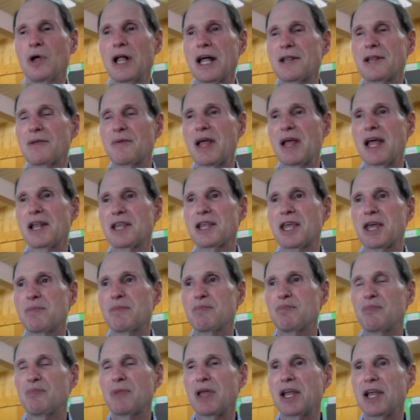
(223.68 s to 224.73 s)
Well, it
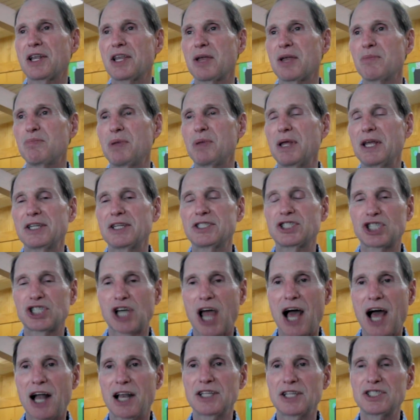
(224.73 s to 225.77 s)
can be a
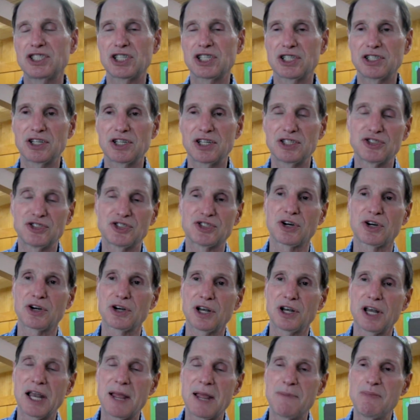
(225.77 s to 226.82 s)
challenge, and
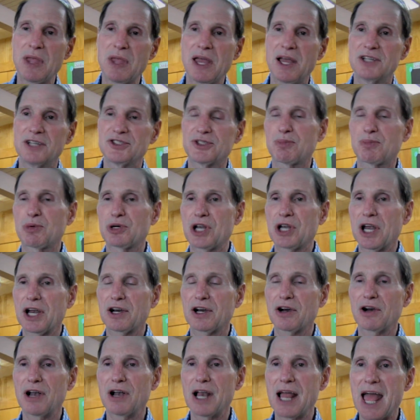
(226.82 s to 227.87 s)
certainly it's
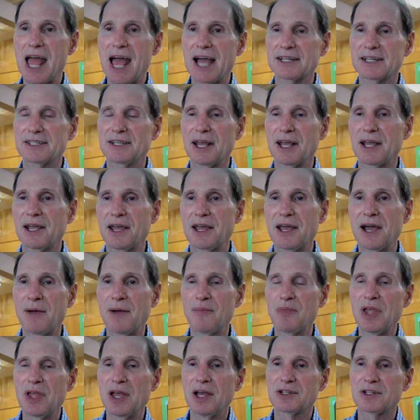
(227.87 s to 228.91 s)
particularly hectic
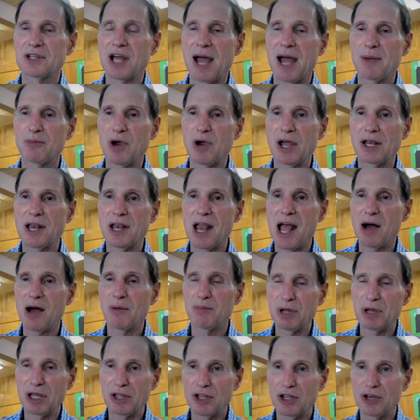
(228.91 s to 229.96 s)
time right now
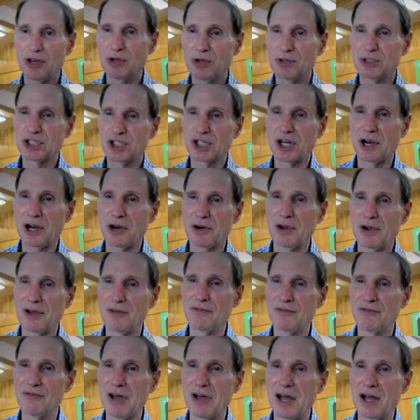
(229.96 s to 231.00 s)
being the new chair
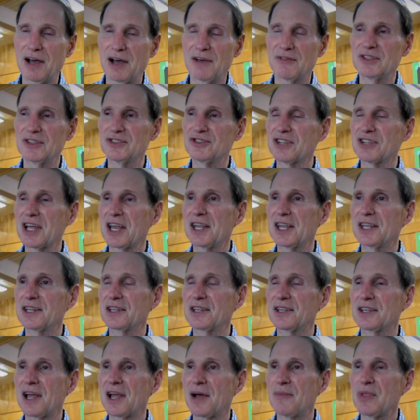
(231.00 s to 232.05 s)
of the
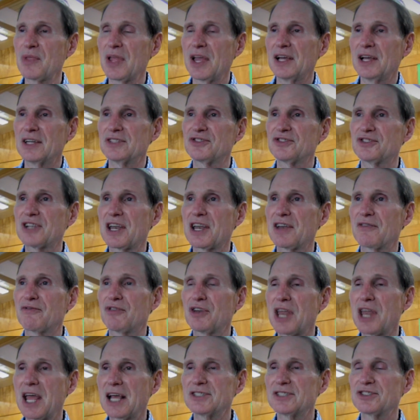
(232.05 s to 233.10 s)
Senate
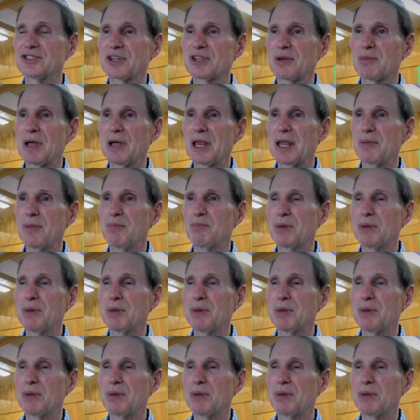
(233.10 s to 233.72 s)
Finance Committee.